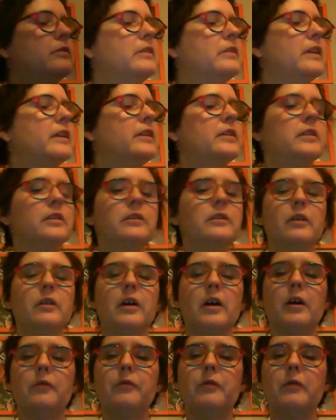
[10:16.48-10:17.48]
this
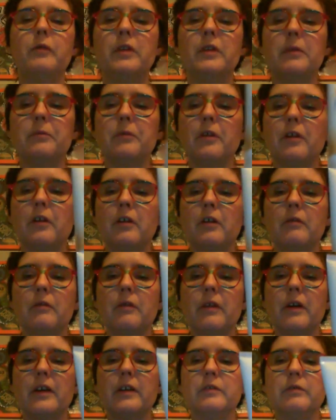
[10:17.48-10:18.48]
for when I'm going
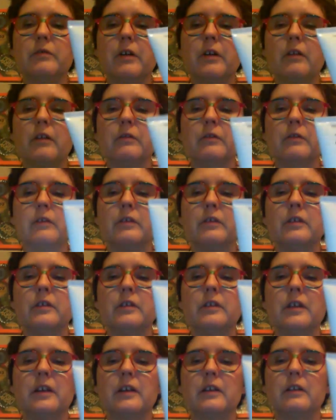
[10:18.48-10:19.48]
away as well, because
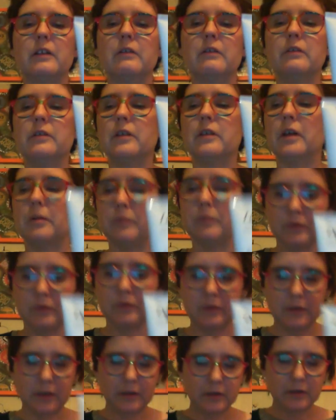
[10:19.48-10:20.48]
it's like a little sample
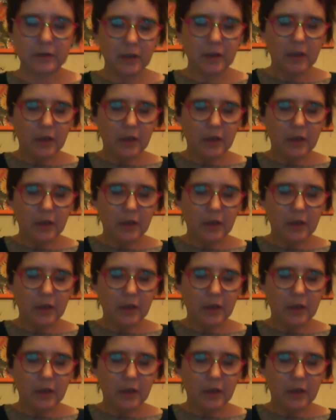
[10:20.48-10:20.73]
size.